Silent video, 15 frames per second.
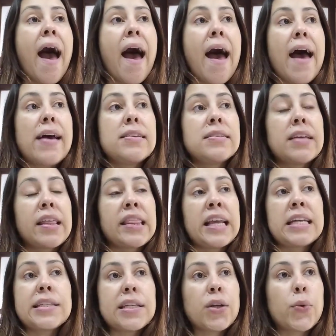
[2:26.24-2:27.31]
And
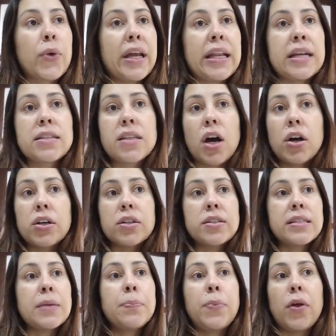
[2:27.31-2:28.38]
these ingredients are
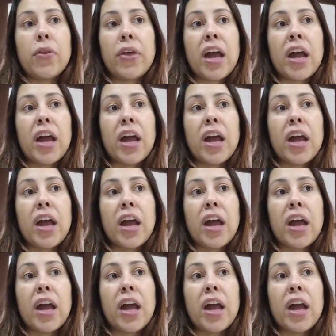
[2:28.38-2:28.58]
simple.